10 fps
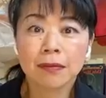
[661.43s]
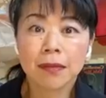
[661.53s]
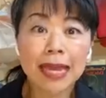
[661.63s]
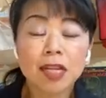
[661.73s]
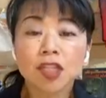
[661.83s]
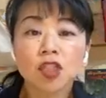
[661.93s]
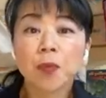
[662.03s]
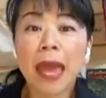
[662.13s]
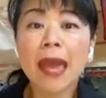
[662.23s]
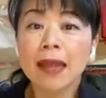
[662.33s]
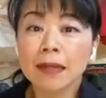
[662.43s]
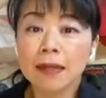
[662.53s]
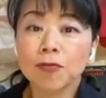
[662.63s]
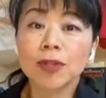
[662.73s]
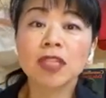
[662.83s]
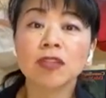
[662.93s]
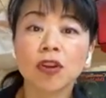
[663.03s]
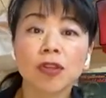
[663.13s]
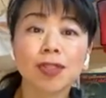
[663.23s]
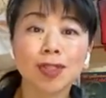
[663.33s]
And then Japan, we
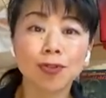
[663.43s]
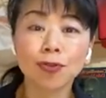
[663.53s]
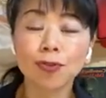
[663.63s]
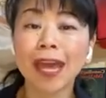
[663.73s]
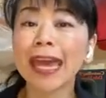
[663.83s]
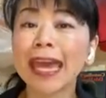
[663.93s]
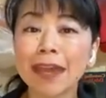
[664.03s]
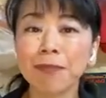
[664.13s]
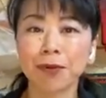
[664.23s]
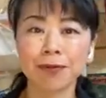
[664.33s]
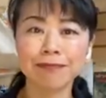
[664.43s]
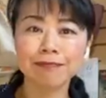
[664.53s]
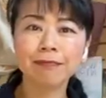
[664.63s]
start school April.